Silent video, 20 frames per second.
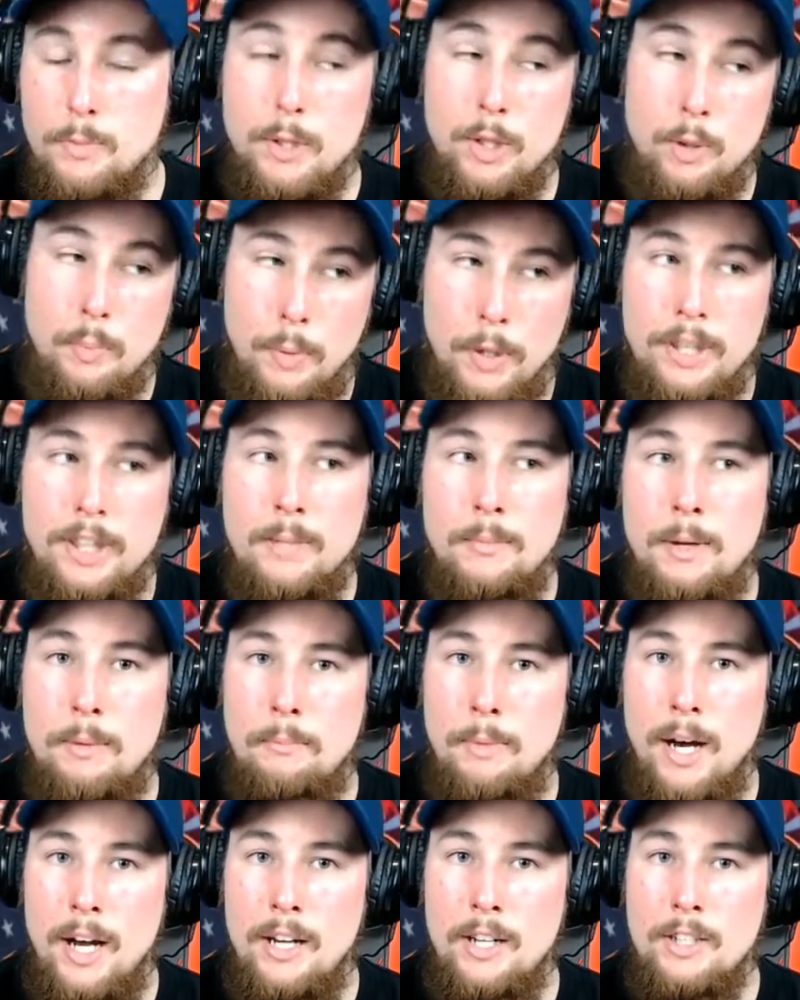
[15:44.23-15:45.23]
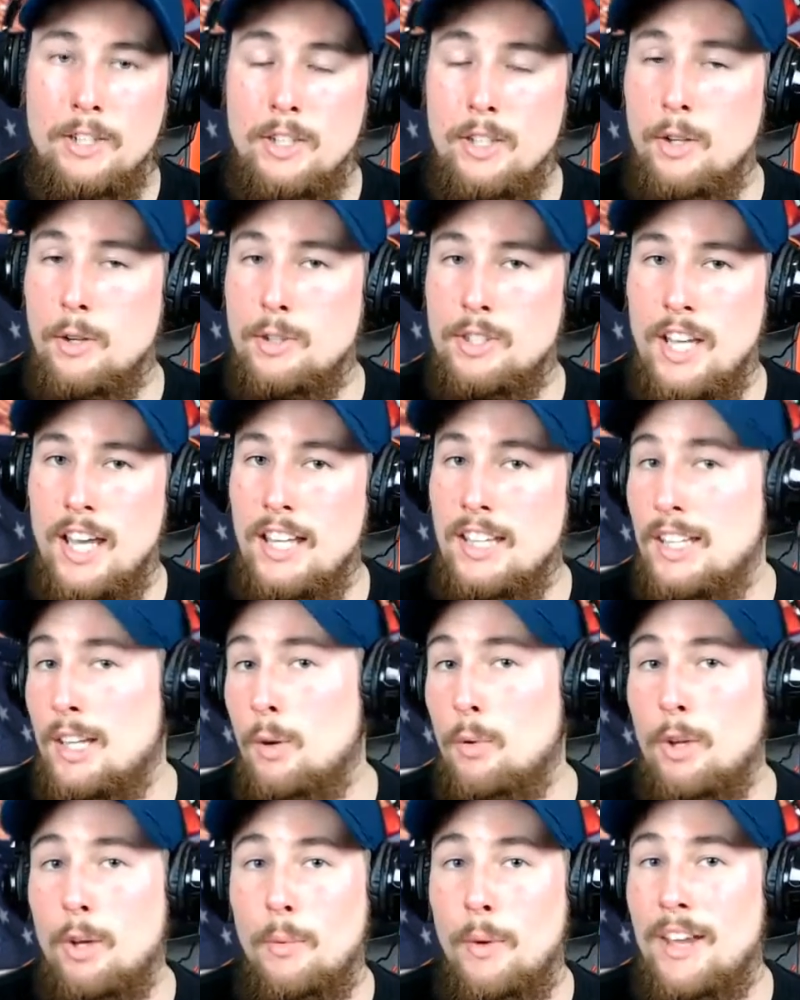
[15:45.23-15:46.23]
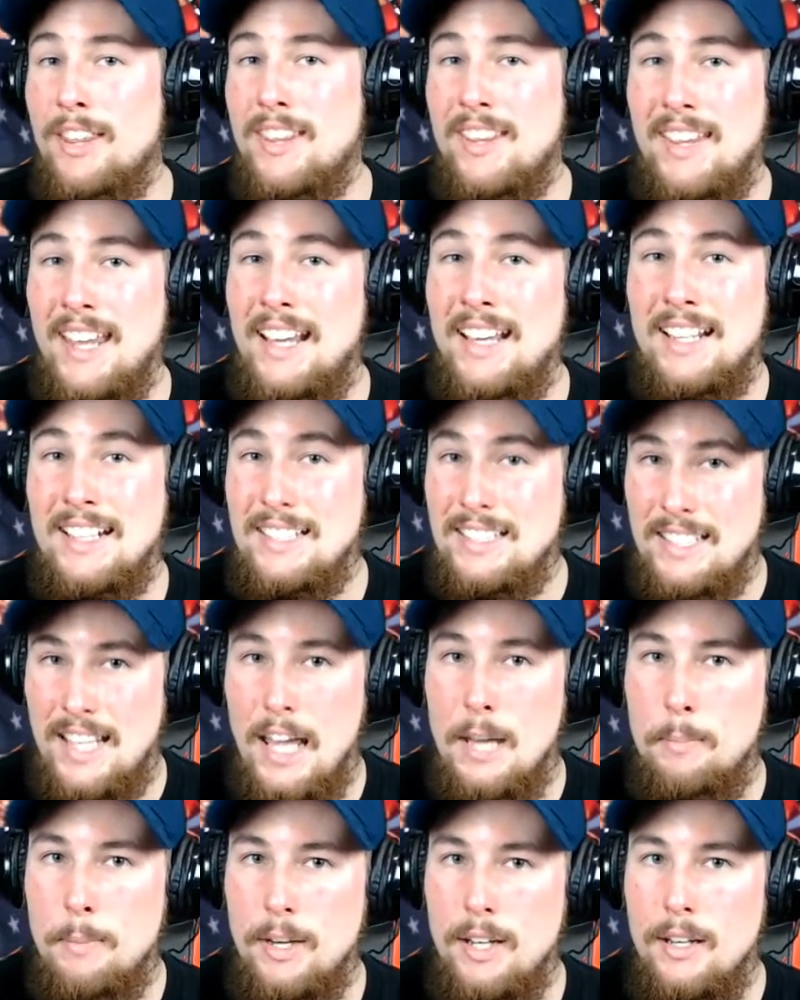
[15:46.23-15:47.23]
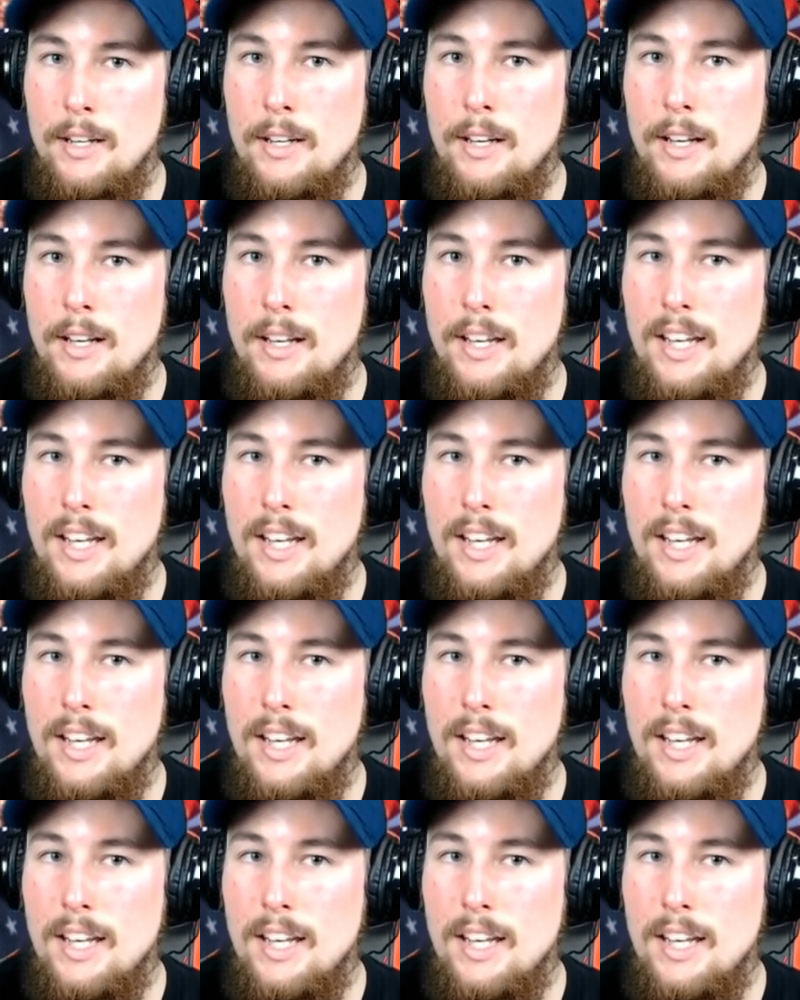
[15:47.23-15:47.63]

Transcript: but you put them in bondage, and you're saying the only way that they can escape it